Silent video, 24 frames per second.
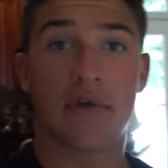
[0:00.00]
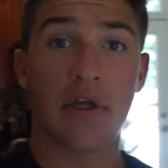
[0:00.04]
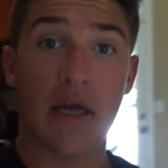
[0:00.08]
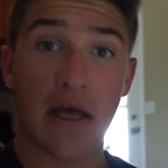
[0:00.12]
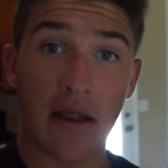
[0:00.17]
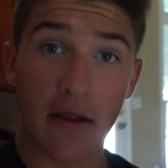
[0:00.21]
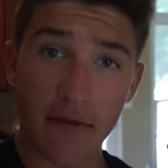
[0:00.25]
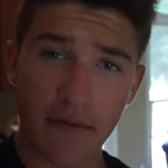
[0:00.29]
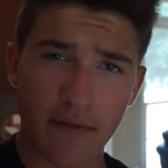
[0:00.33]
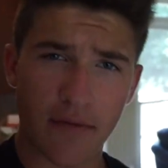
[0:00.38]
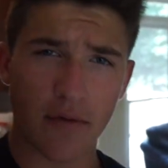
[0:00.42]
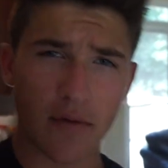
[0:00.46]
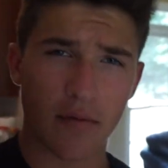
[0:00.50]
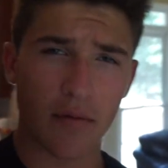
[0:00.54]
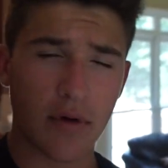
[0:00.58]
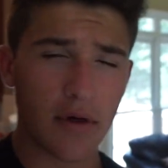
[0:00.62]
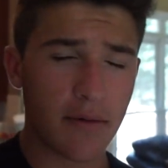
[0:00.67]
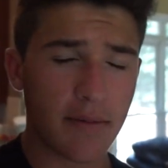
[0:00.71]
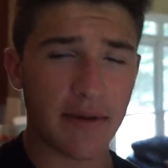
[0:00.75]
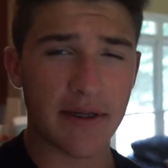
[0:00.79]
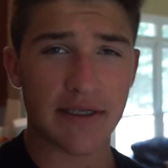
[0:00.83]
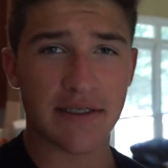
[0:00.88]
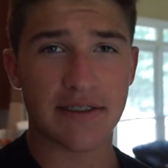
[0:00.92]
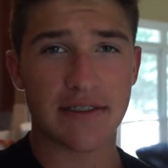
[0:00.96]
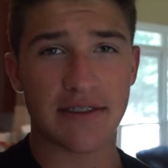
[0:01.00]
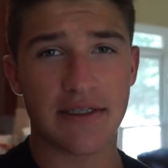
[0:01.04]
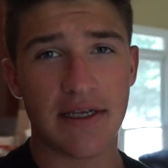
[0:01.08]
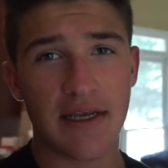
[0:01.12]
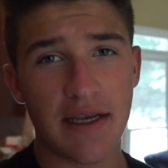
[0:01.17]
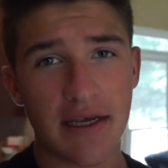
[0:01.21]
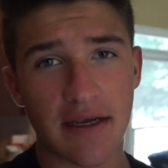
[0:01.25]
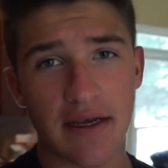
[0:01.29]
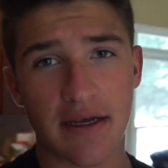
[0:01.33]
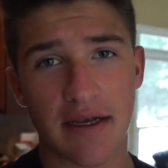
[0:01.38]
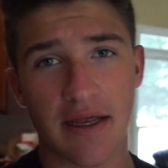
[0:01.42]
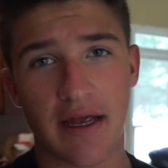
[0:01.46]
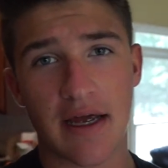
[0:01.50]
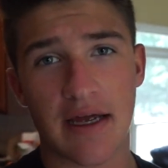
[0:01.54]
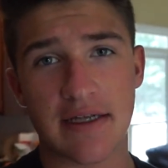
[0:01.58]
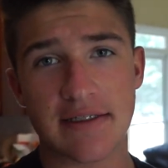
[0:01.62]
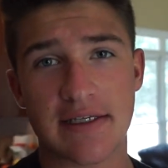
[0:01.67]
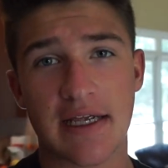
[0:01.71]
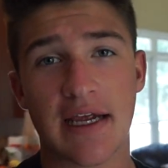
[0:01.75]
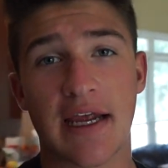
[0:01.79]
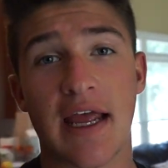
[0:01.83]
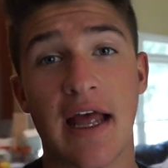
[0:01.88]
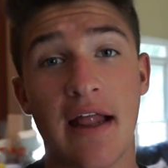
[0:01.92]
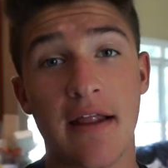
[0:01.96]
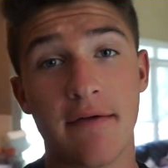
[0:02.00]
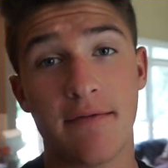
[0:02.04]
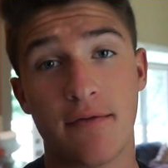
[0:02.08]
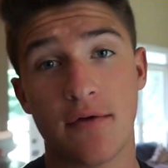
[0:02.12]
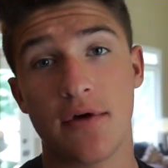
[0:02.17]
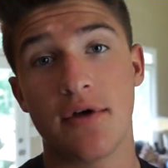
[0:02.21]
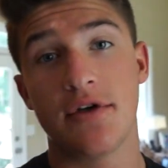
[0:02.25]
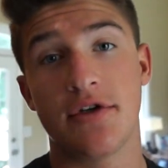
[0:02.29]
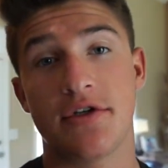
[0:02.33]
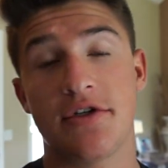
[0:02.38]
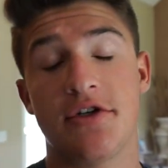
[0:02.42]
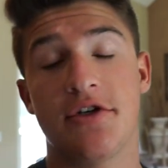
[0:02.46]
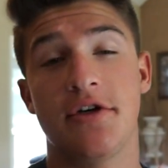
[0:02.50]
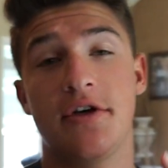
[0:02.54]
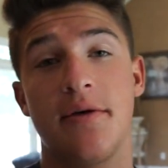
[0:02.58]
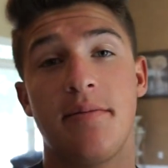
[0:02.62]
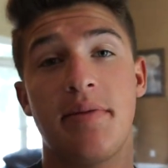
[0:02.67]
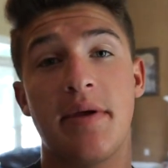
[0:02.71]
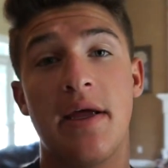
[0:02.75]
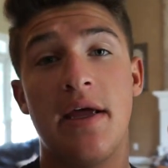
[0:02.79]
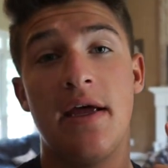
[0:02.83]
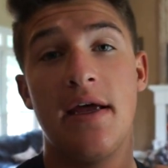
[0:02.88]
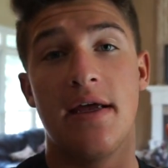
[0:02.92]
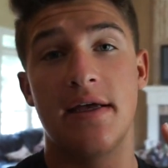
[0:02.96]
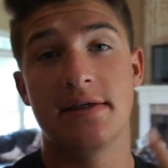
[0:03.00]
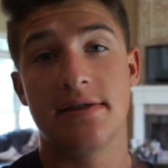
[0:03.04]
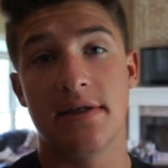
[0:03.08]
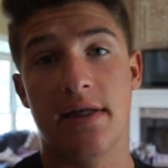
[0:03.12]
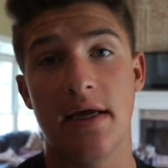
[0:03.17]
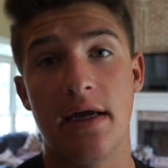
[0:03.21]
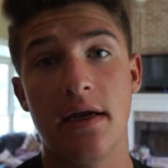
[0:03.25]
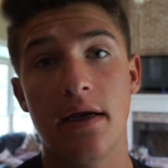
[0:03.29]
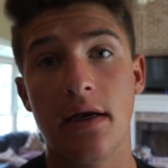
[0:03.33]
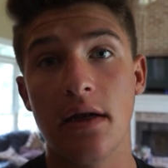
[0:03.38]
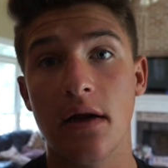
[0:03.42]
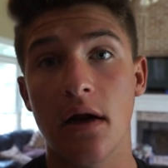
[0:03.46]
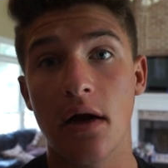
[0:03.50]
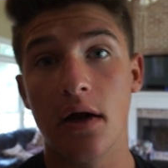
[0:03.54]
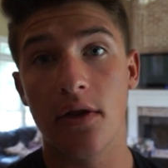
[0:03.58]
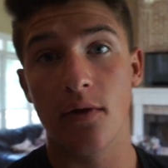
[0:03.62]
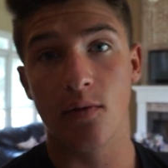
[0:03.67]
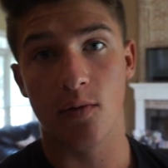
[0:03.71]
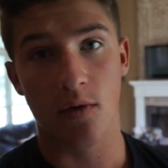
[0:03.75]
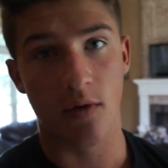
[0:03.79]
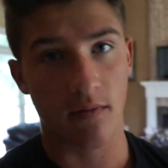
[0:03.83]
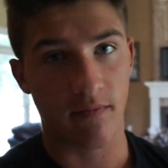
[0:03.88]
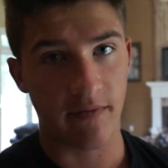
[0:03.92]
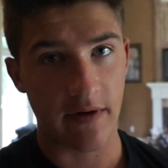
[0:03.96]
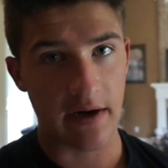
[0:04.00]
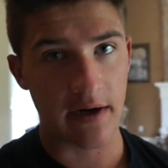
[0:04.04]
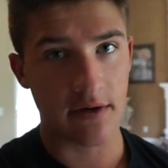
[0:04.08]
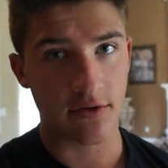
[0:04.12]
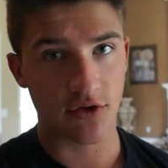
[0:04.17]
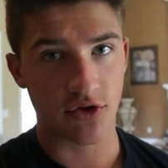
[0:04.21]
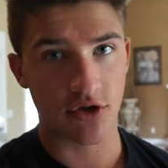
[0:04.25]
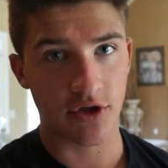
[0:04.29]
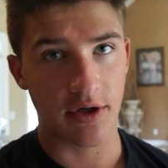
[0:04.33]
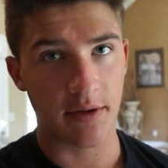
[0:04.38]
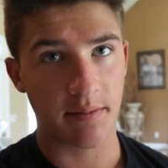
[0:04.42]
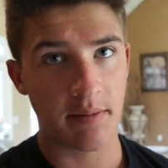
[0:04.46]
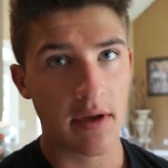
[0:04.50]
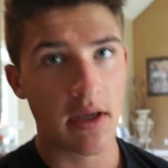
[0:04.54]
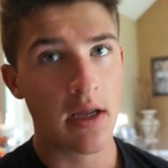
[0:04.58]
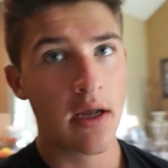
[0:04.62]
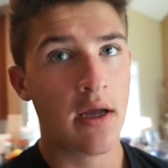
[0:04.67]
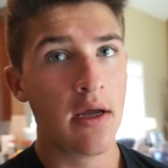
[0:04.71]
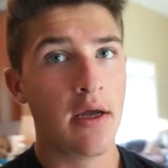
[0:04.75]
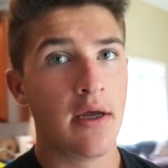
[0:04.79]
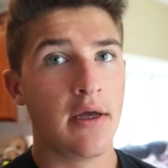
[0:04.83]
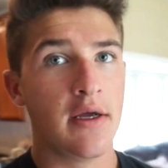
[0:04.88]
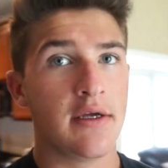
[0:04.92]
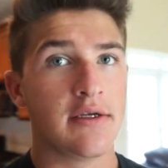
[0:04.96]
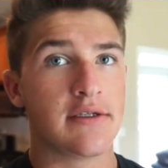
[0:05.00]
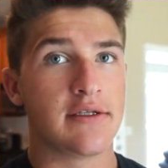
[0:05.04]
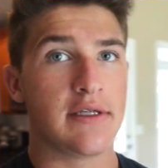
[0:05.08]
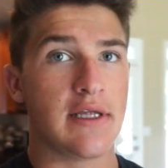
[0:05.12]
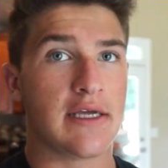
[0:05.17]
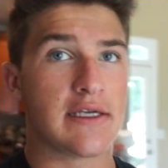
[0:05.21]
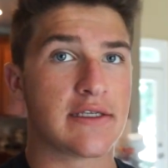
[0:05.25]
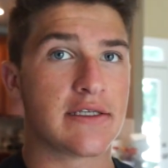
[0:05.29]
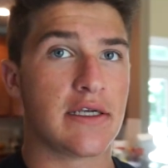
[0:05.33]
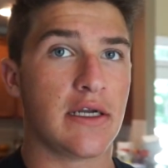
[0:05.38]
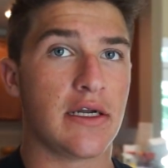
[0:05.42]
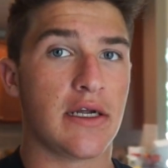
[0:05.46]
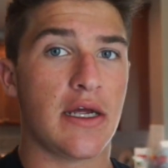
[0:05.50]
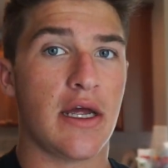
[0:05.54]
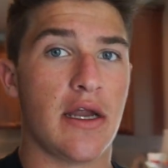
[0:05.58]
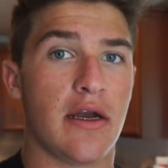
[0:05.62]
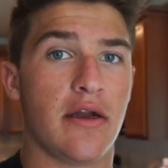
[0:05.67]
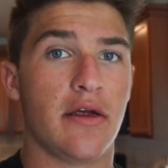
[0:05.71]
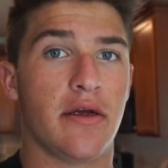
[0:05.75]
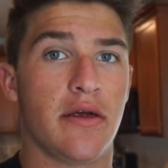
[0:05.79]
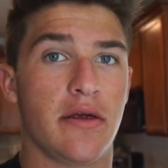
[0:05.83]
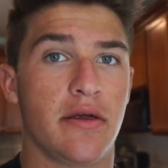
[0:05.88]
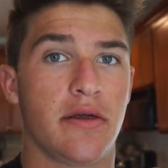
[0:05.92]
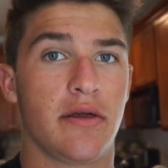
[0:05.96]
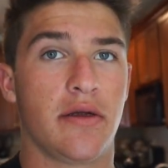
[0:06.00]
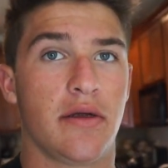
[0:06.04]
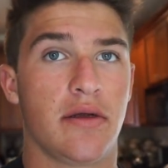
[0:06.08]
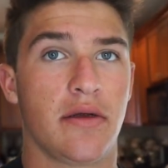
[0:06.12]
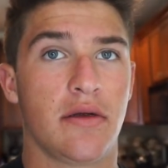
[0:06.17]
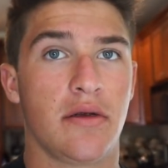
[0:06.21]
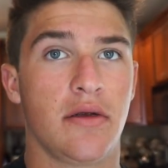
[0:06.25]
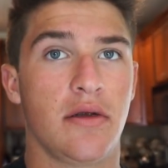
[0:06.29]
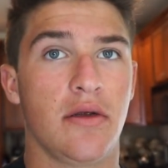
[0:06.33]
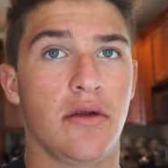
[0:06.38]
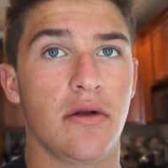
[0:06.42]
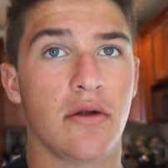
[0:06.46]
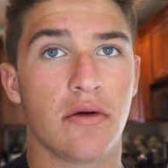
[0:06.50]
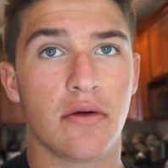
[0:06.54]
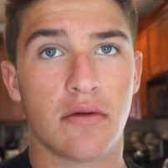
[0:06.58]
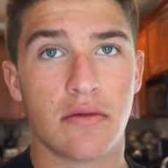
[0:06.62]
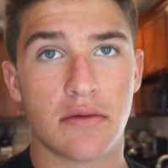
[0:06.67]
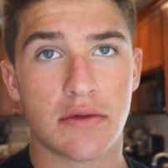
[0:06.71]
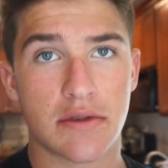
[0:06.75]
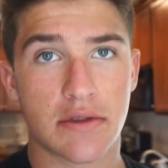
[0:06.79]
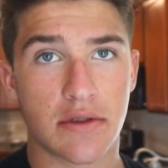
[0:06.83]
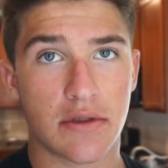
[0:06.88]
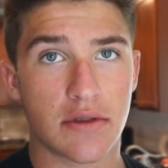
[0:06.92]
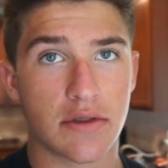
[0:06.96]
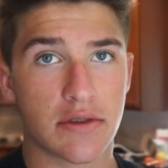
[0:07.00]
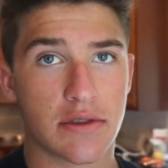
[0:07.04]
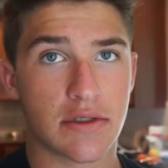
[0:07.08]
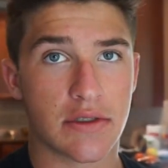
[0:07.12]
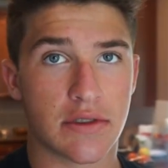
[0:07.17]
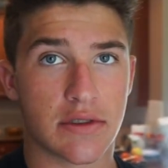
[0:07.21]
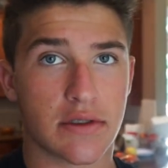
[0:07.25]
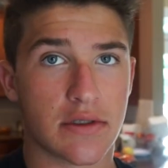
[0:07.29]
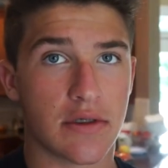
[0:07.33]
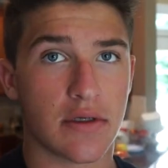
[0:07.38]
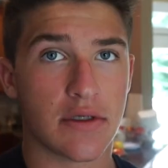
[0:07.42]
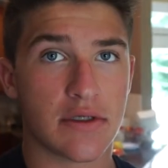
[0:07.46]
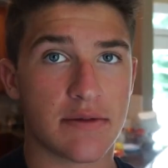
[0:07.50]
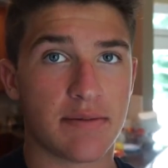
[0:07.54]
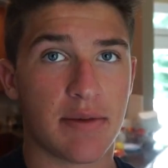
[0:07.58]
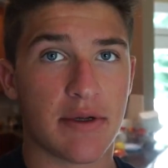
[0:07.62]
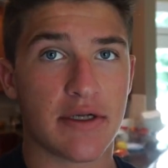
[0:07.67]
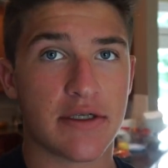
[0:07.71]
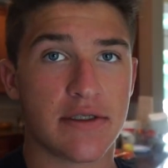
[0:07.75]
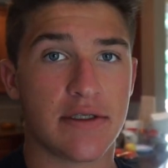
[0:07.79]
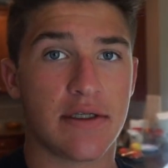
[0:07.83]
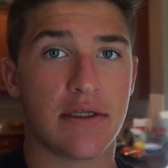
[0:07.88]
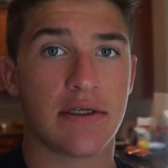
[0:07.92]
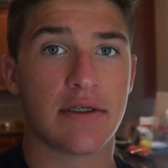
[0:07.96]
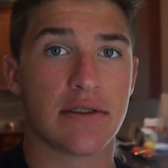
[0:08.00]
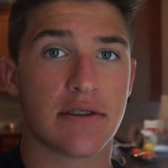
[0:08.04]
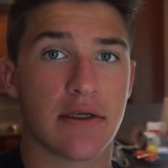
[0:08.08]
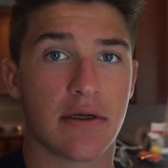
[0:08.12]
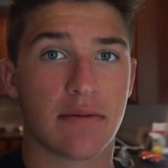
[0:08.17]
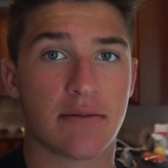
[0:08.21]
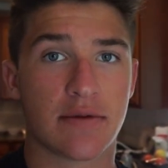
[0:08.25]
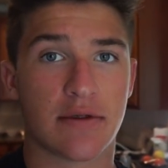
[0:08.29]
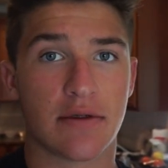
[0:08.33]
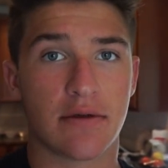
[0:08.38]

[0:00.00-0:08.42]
Calif what am I saying, guys? That California trip is landing on the World Finals trip. So that's going to kind of, you know, it's, it's, it's going to spice things up.